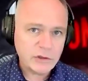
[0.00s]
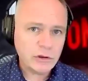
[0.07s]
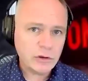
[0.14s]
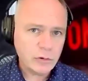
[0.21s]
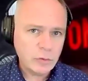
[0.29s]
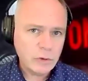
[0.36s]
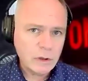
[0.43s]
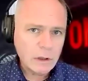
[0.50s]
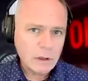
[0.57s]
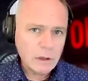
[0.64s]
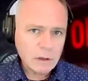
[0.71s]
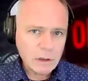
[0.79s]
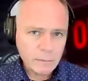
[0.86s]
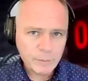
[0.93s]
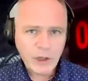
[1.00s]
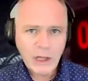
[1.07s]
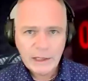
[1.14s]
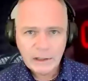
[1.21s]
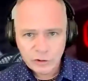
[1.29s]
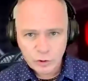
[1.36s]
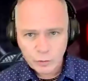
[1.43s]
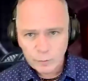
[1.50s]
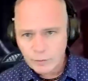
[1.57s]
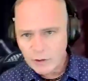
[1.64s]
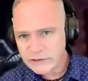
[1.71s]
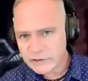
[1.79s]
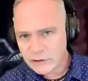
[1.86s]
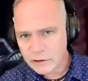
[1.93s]
do compliant dual
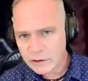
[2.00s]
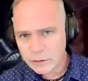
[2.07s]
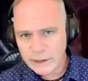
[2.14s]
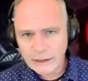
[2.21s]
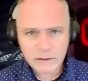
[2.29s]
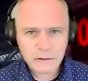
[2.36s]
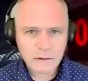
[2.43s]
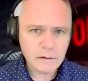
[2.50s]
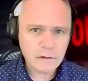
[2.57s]
pricing, correct?